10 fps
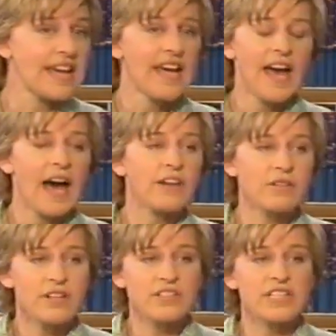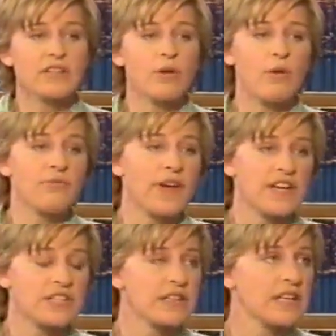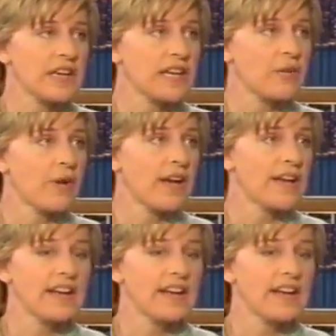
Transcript: I don't understand the whole fashion thing anyway,